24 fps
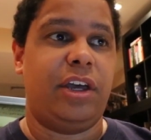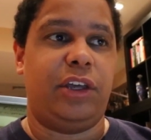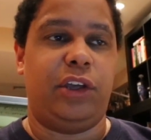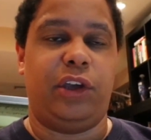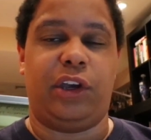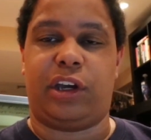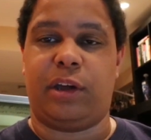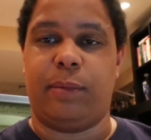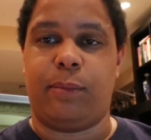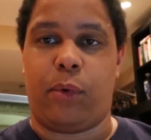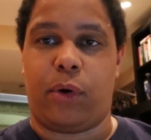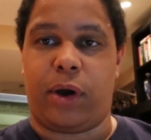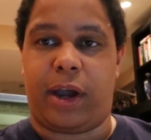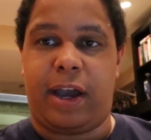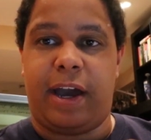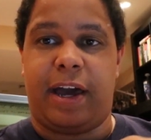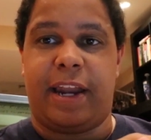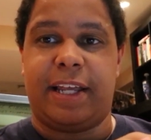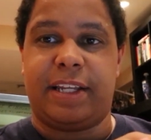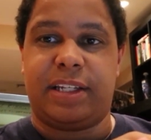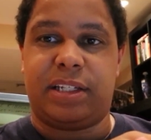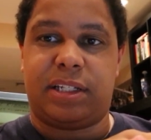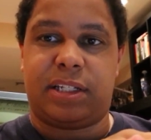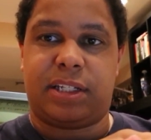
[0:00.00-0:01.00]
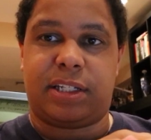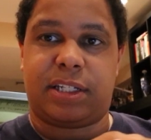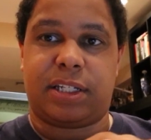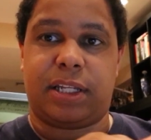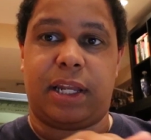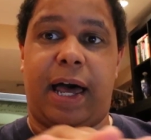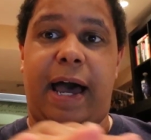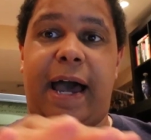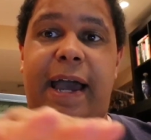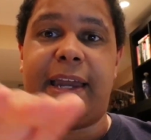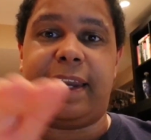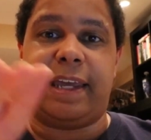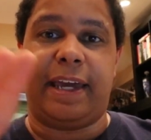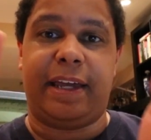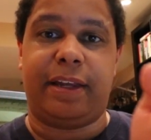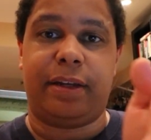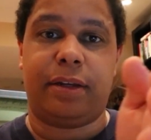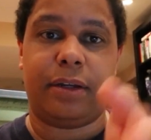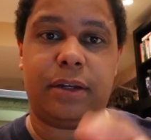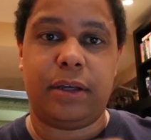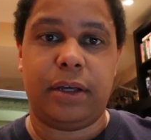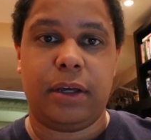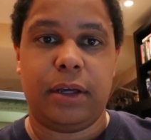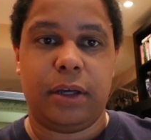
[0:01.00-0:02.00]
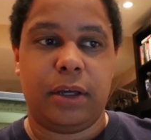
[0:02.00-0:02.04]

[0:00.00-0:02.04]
You can more kind of slide in